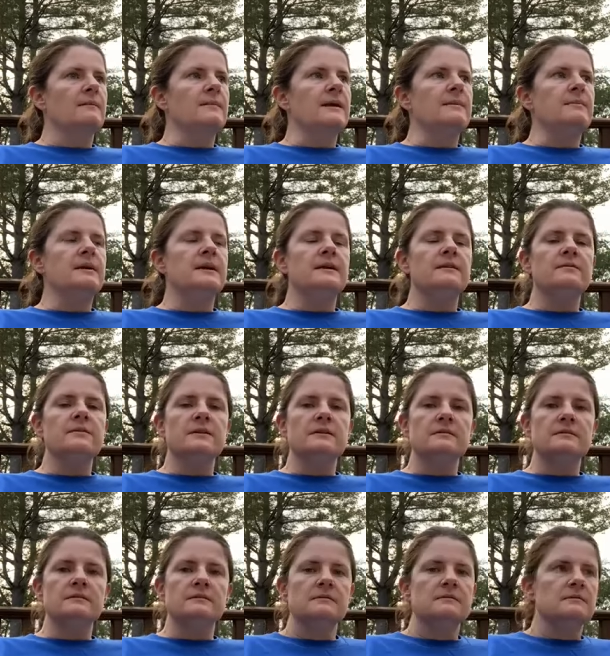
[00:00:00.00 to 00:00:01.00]
maybe
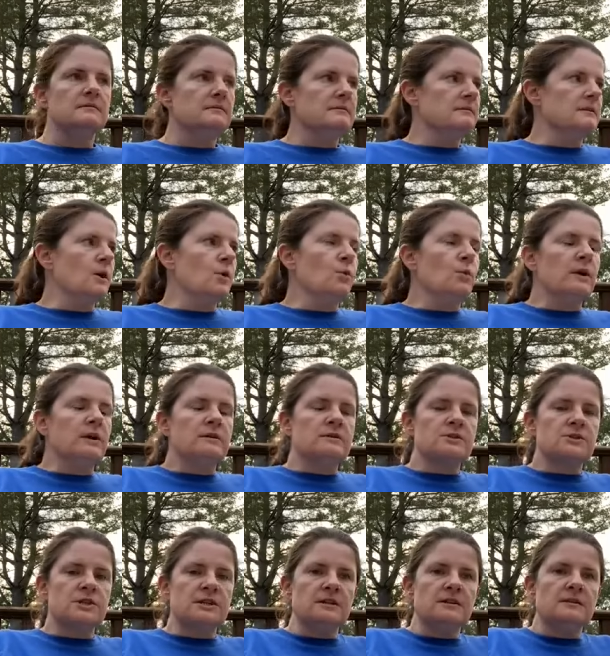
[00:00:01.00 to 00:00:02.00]
even a
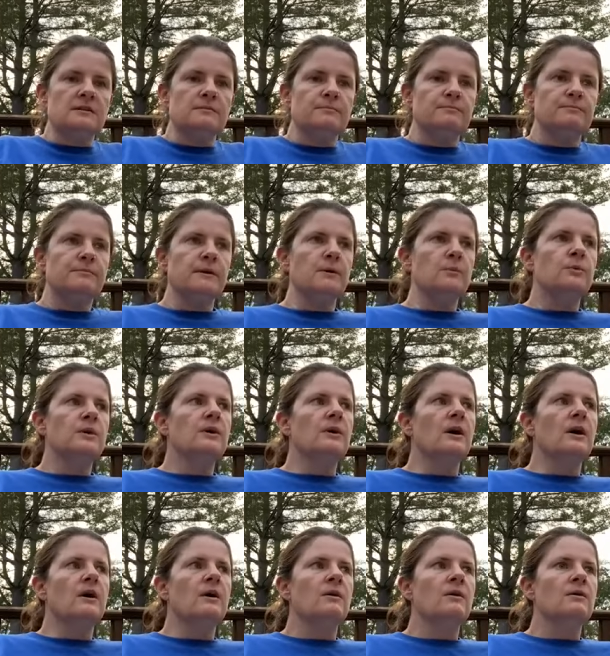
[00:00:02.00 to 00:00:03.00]
wheelchair. But we're
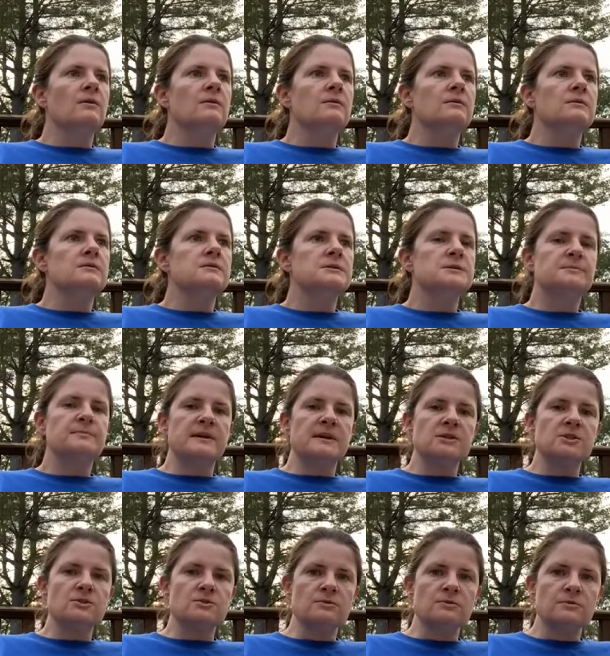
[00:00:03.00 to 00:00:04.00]
all
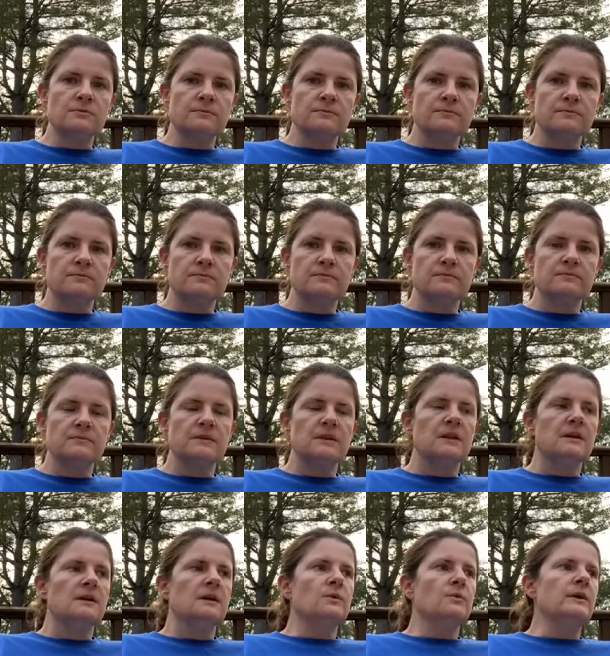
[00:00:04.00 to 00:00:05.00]
special
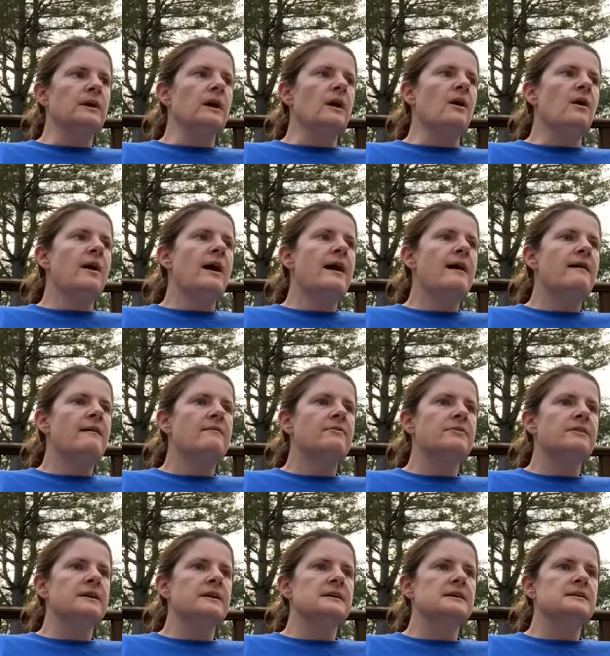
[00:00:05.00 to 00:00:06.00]
we all have
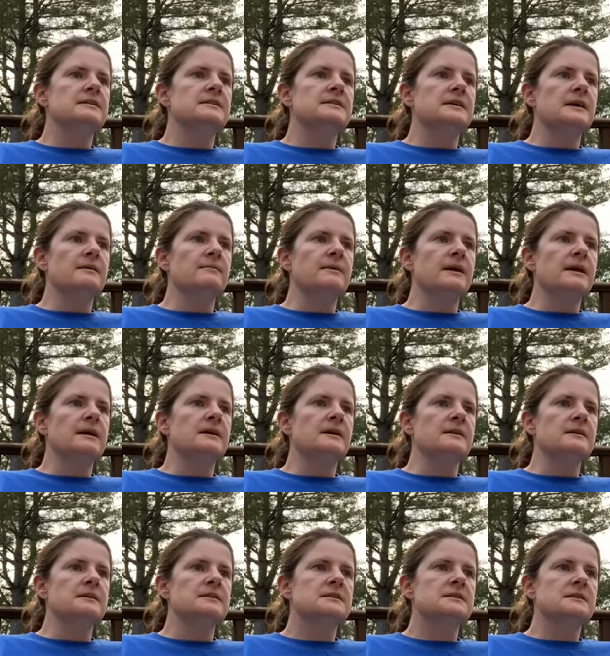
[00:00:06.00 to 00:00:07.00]
things that make
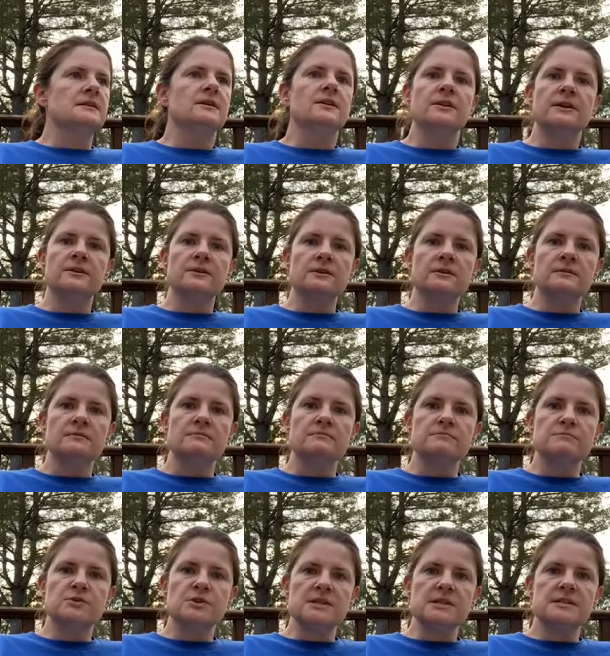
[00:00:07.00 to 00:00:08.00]
us glitter,
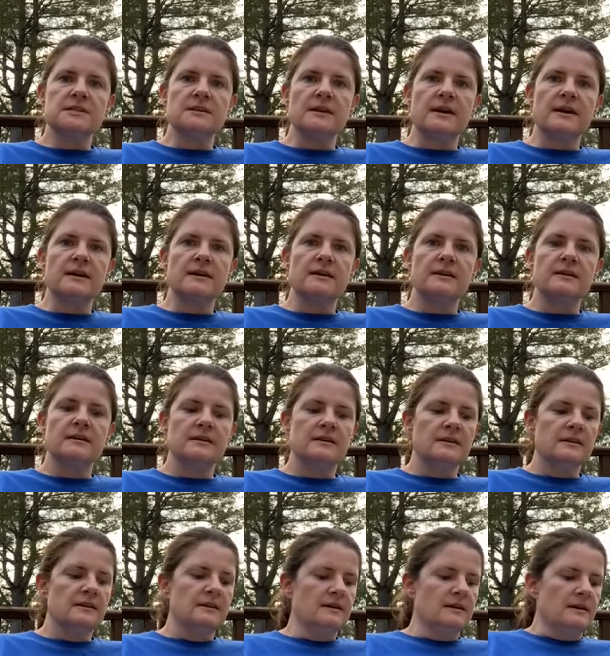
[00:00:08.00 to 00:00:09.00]
just like
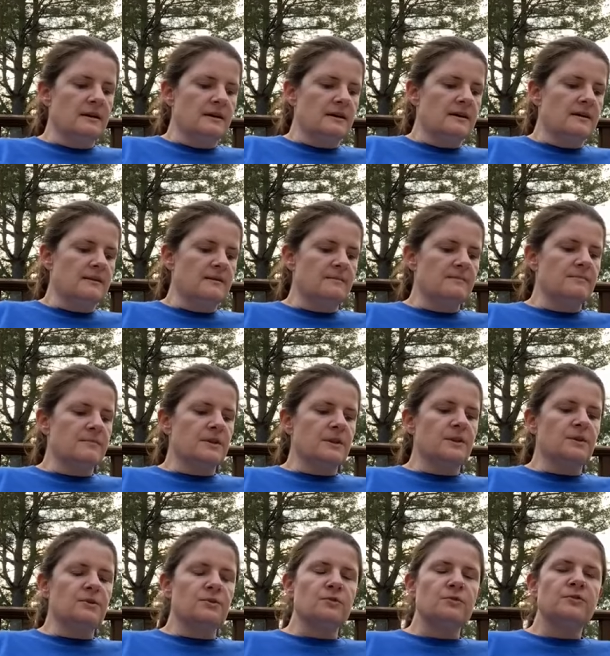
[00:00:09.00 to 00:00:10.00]
um,
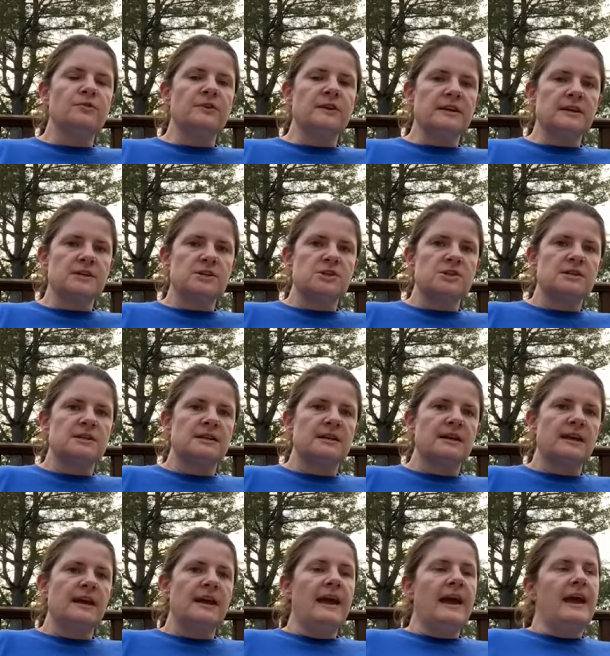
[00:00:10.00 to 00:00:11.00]
the little fish.
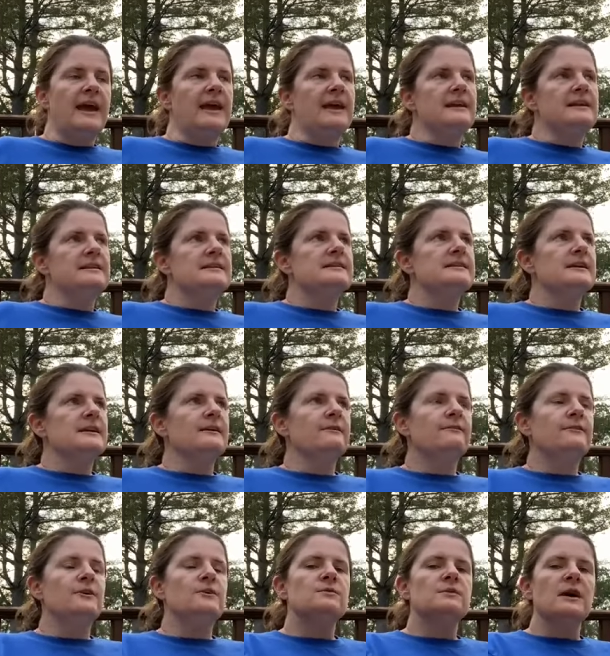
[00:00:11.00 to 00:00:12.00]
And
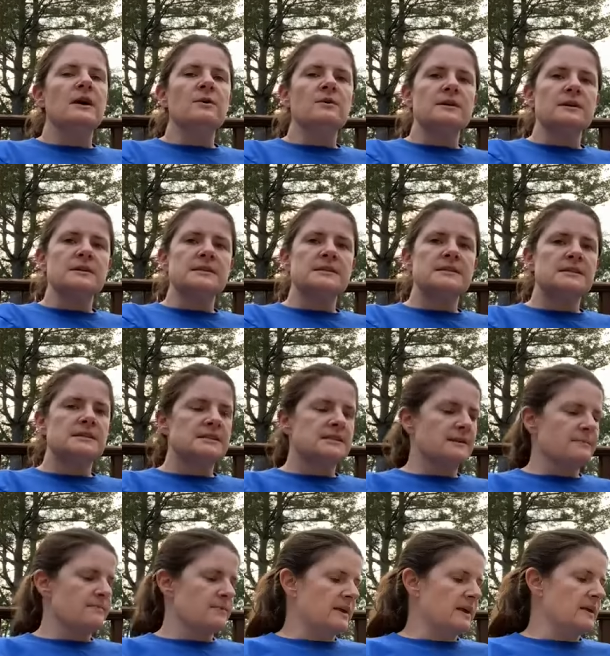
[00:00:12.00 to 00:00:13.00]
if you noticed
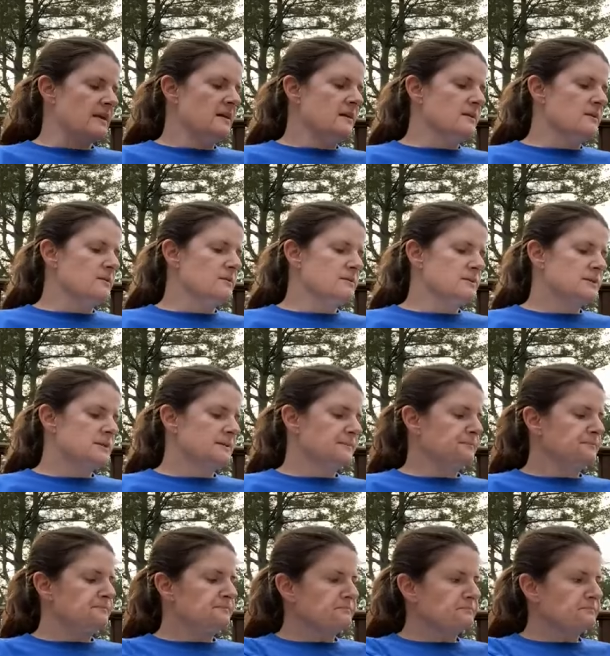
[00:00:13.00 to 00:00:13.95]
something else,